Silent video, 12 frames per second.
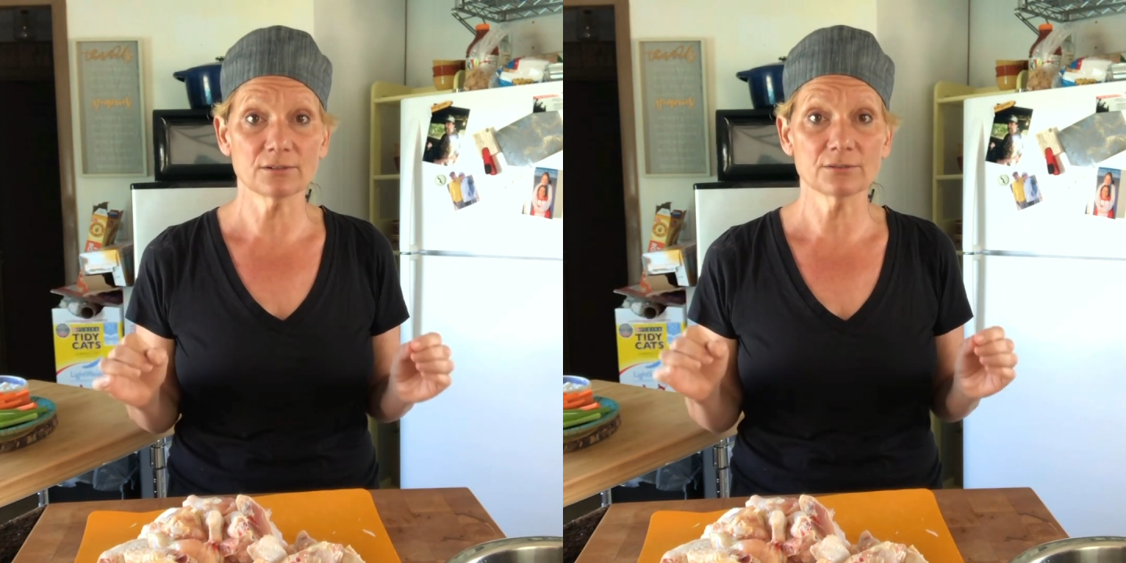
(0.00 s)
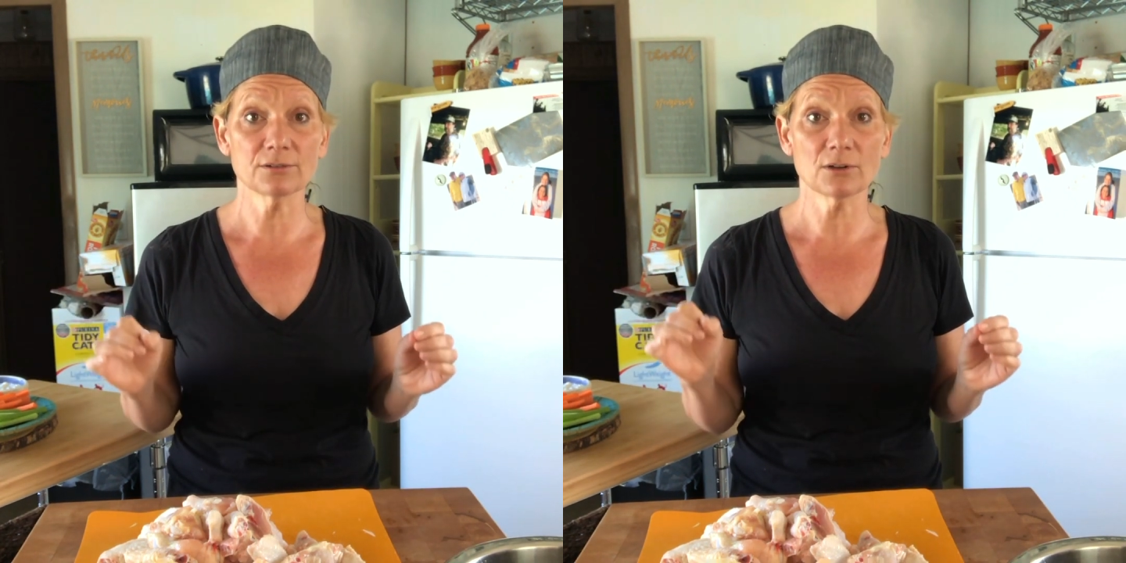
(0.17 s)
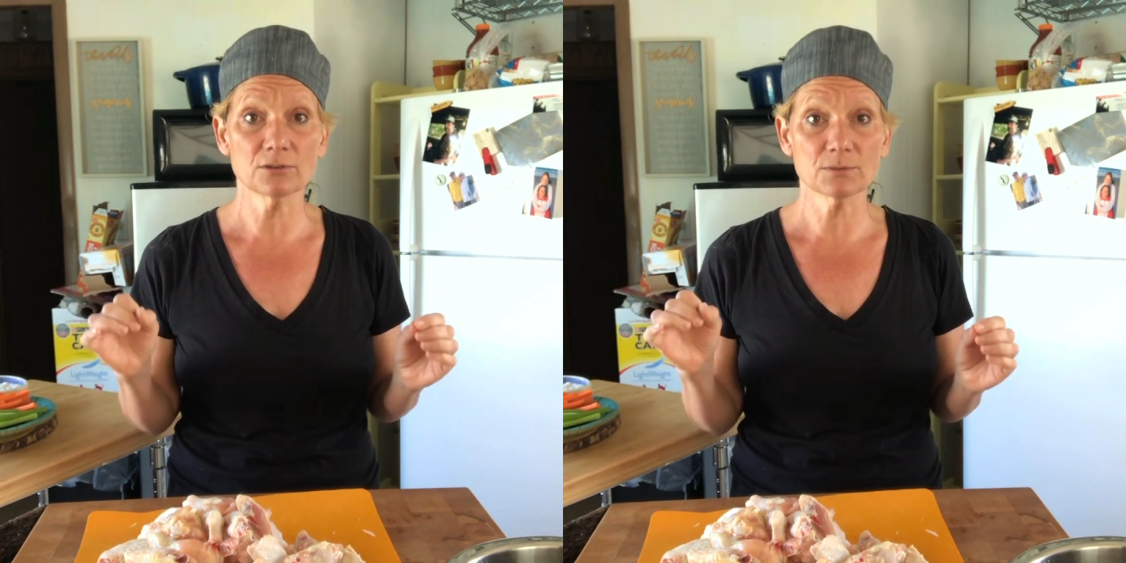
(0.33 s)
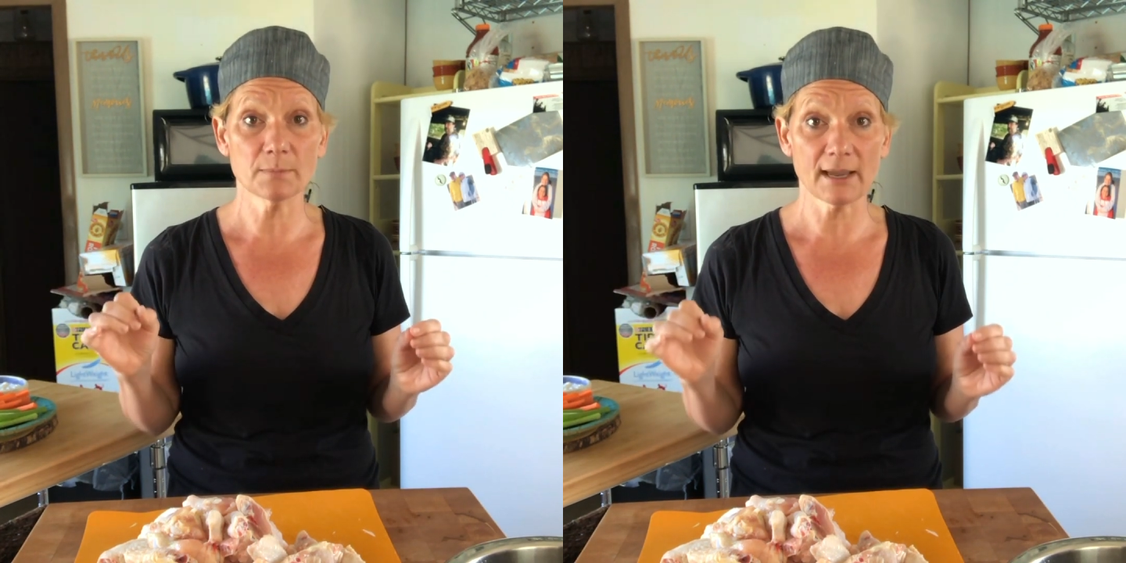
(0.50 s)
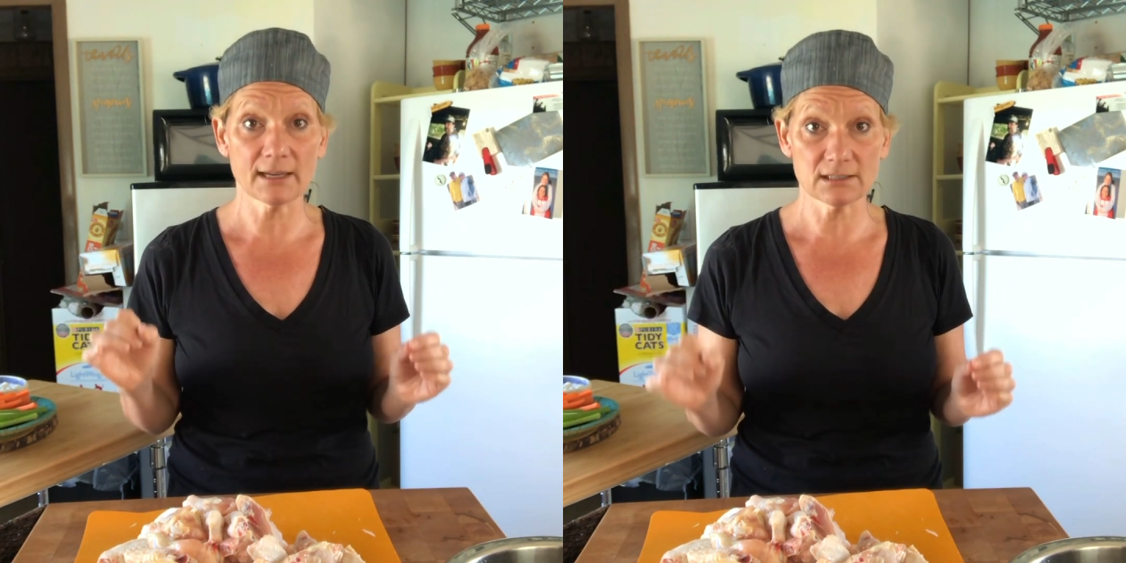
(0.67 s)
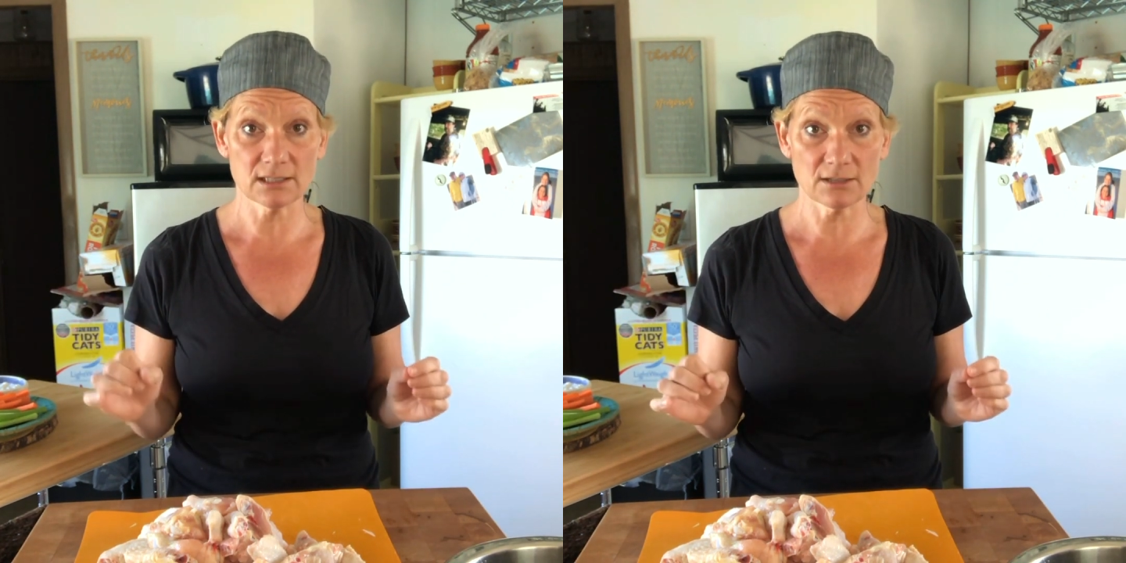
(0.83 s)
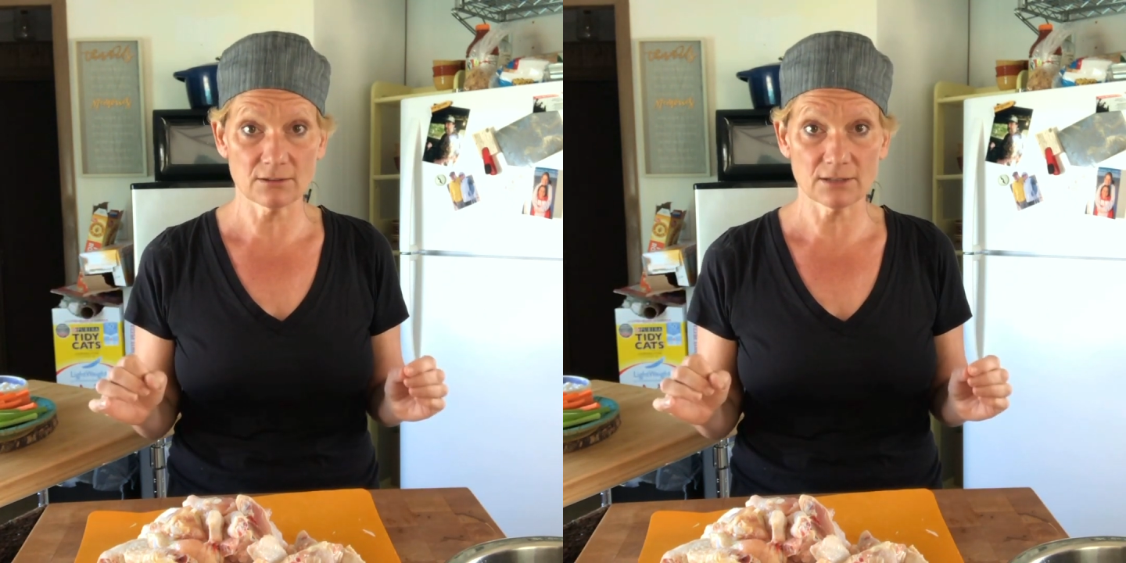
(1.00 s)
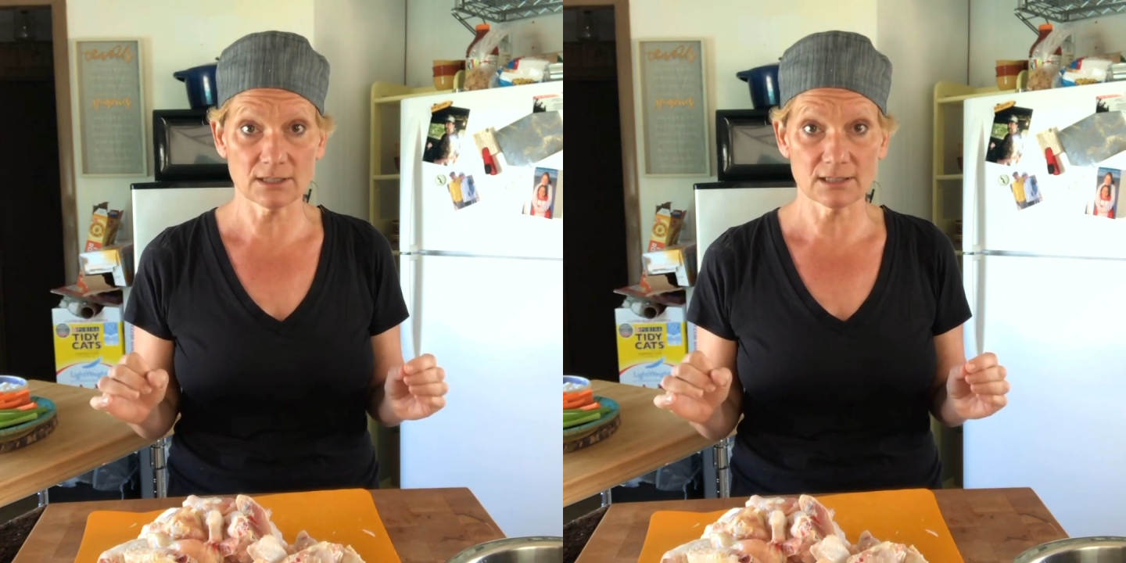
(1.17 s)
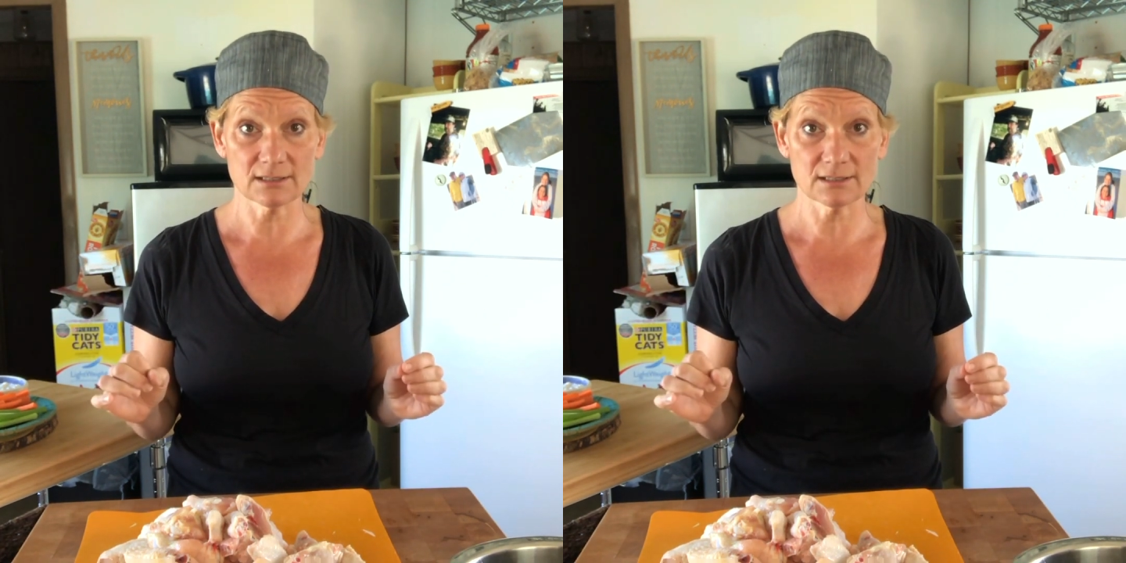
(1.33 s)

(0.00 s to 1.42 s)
those bacteria.